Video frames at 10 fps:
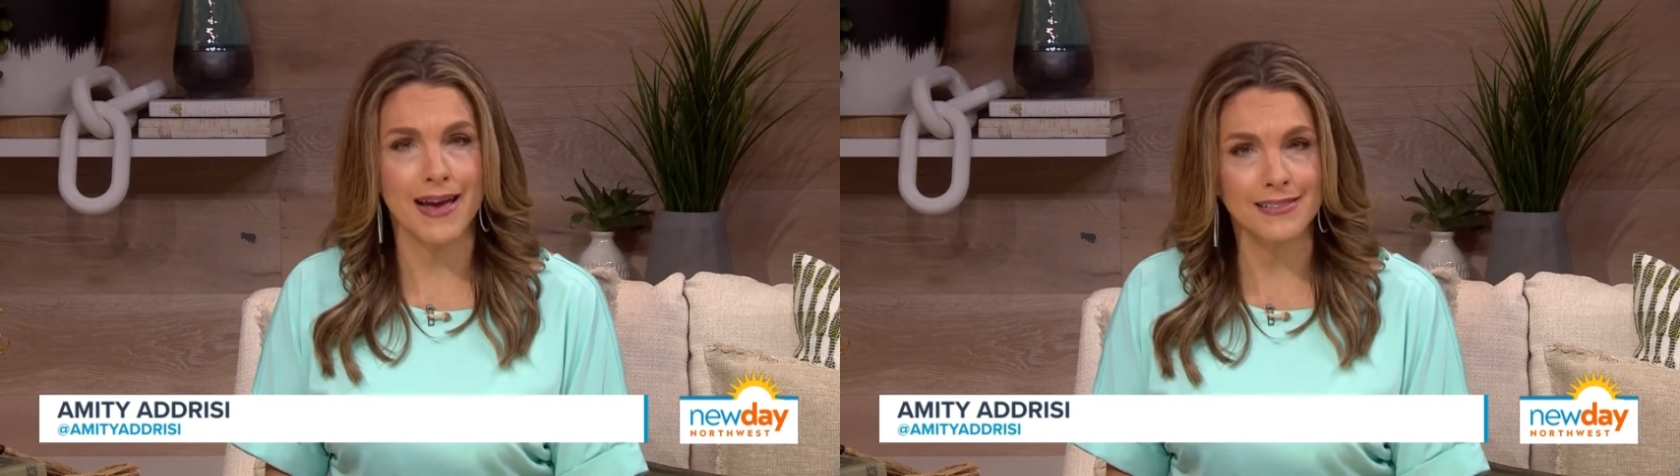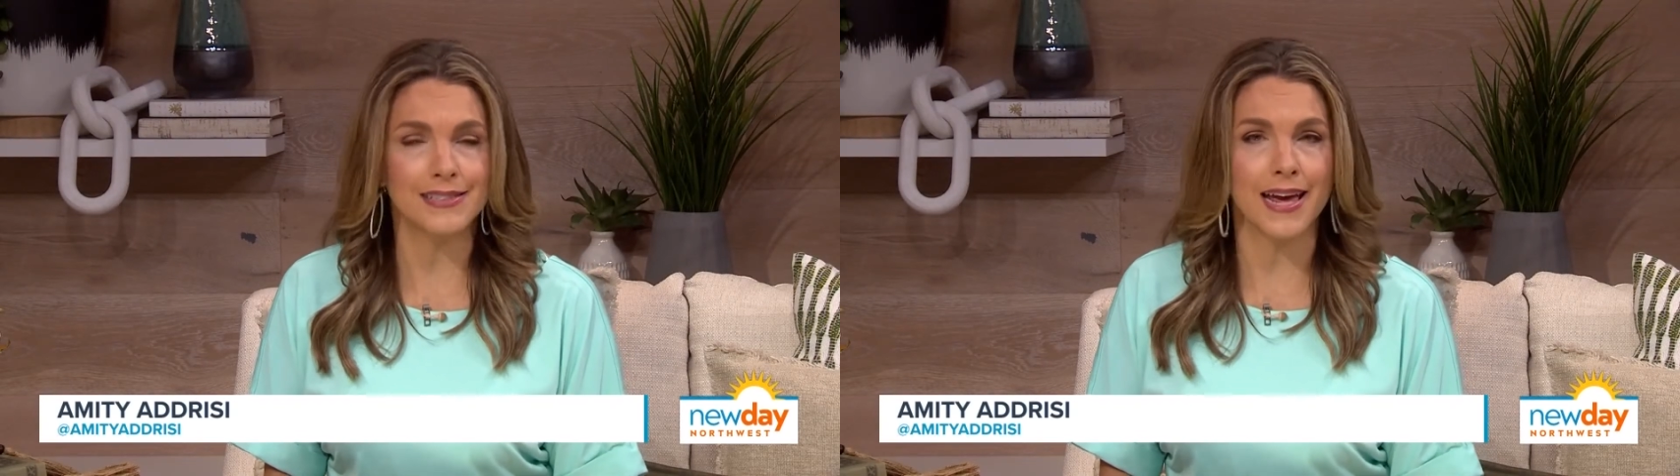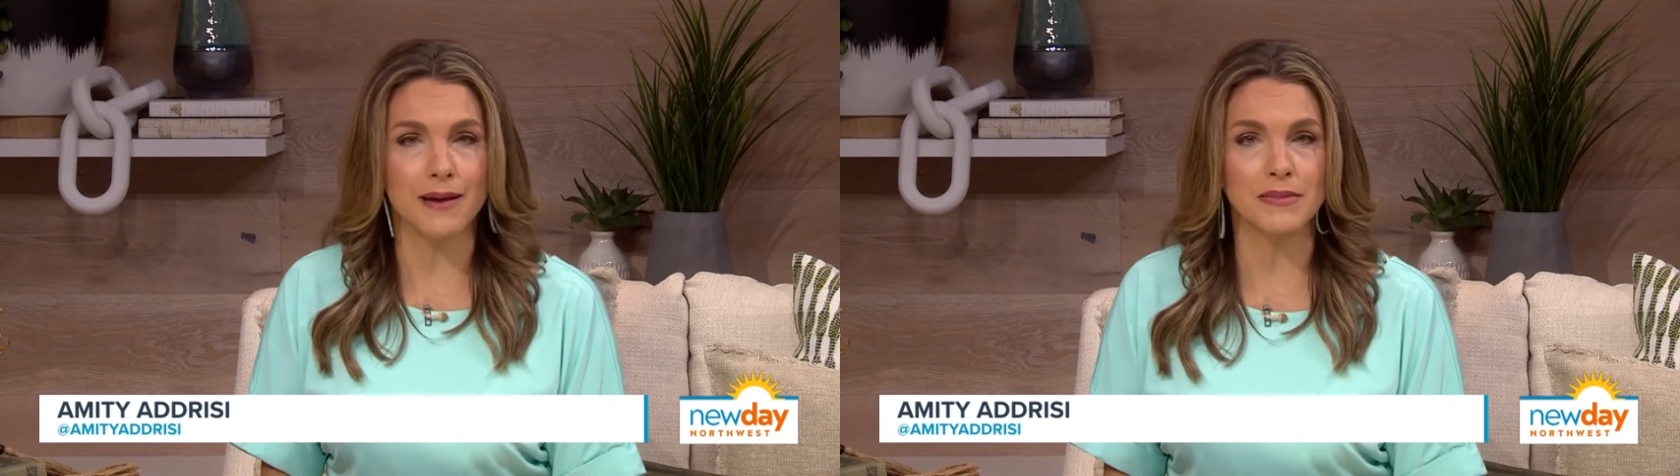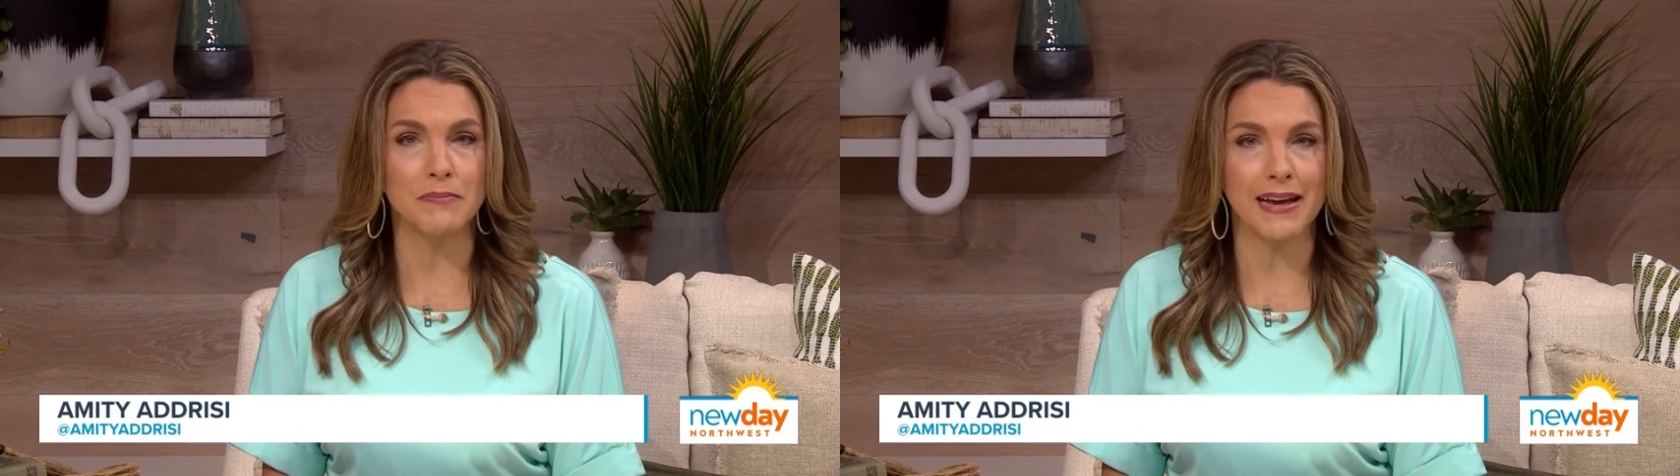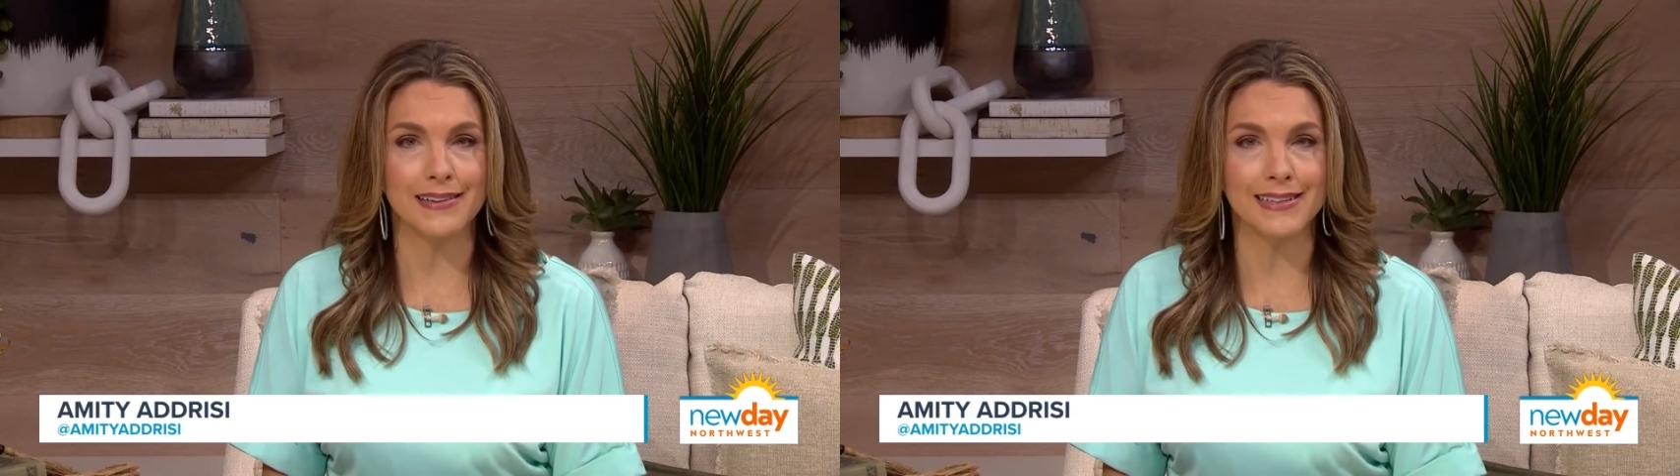X
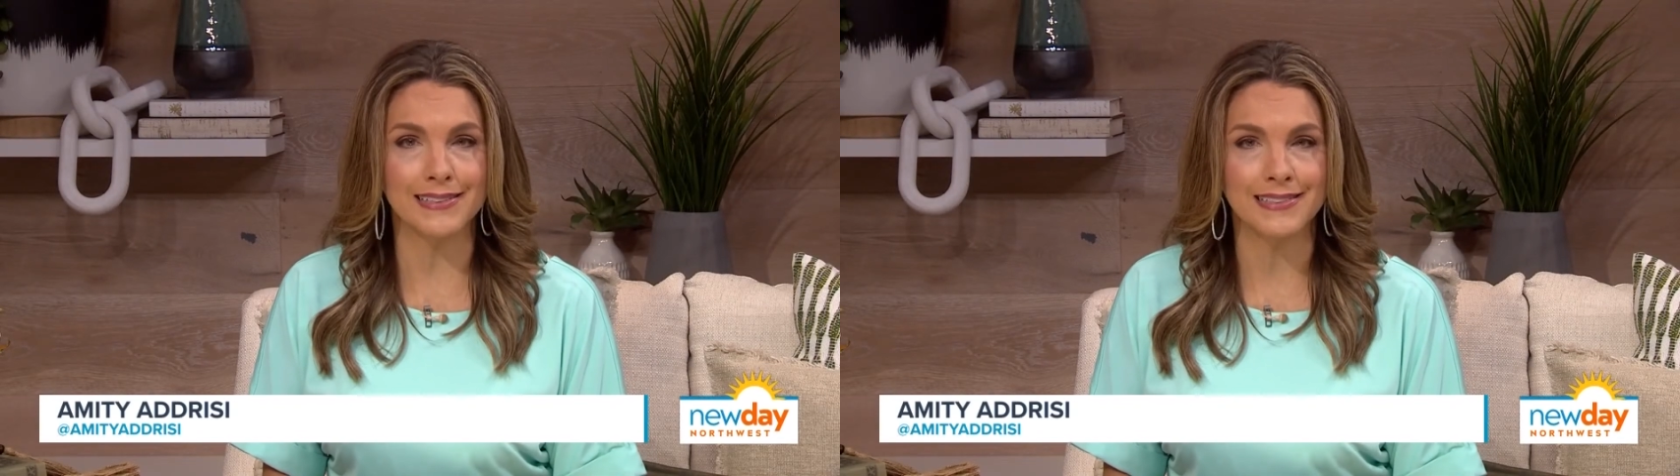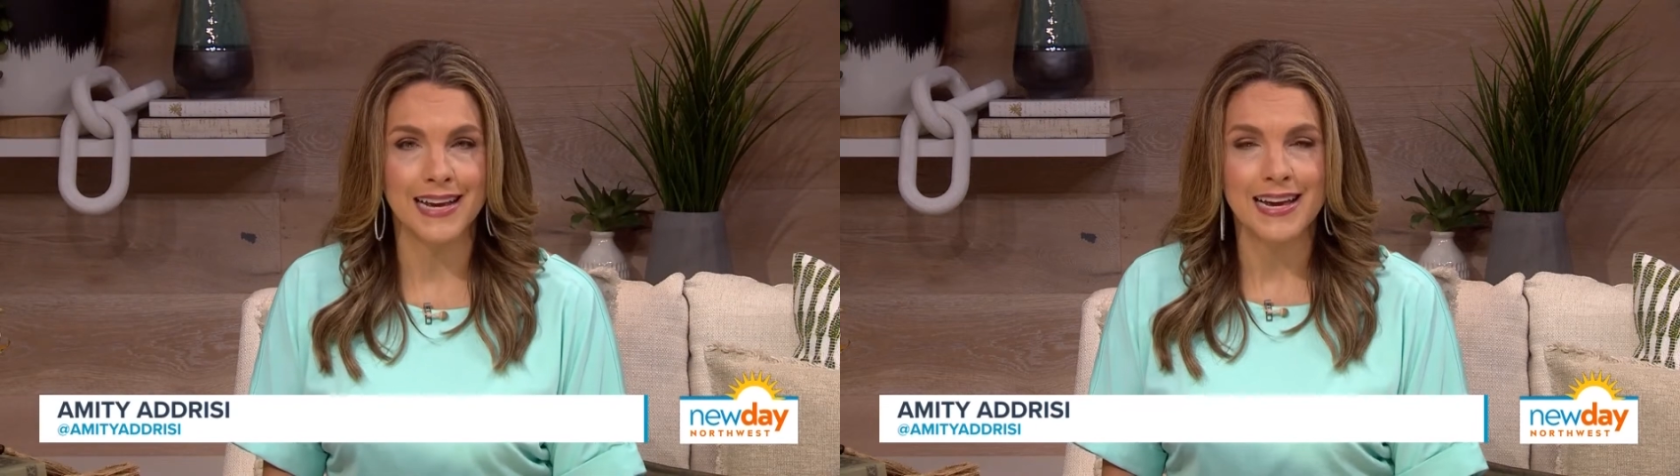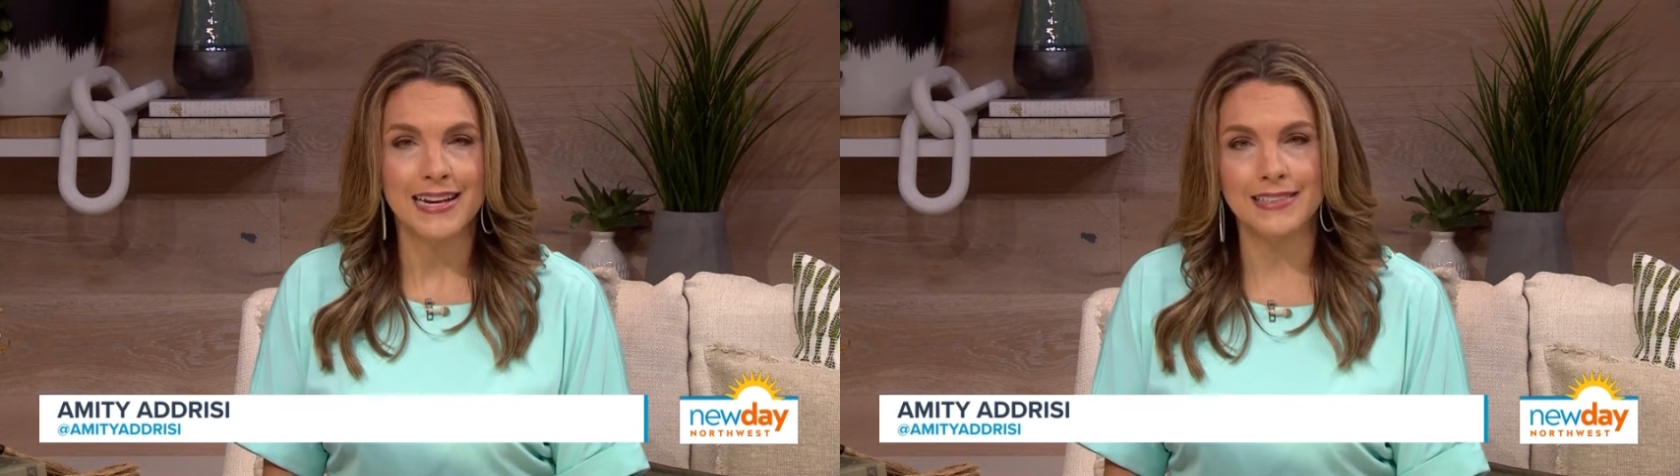Games medalist.